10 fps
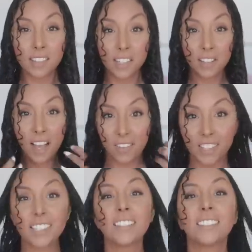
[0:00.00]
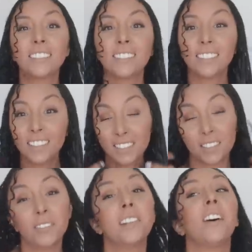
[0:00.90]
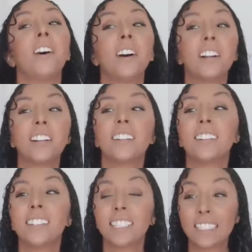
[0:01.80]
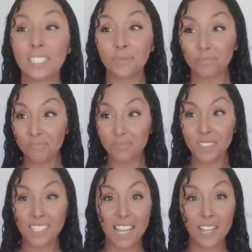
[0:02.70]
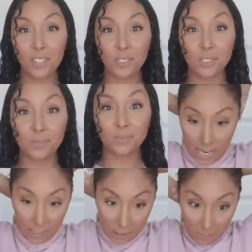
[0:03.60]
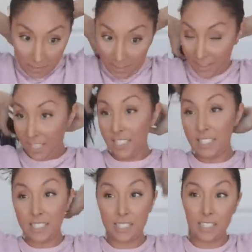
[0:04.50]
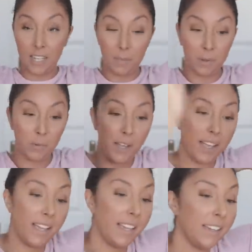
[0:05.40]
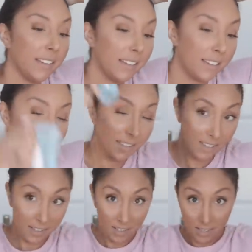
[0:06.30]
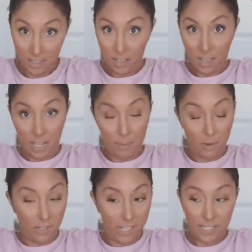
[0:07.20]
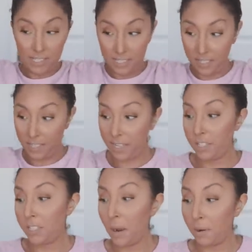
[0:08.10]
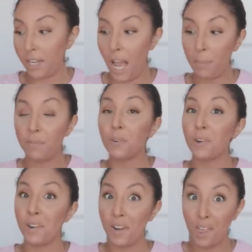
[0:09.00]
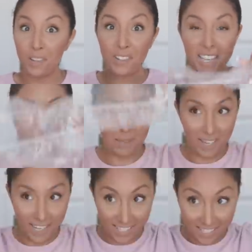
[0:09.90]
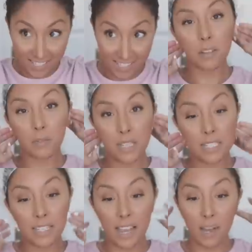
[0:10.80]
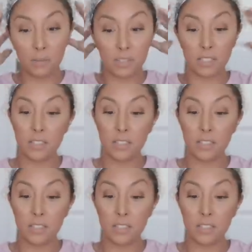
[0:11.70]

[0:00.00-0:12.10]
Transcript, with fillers: There you have it. We are detangled. Now let's put this up and away and I'm gonna let it sit in a shower cap for another 10 minutes, rinse it out,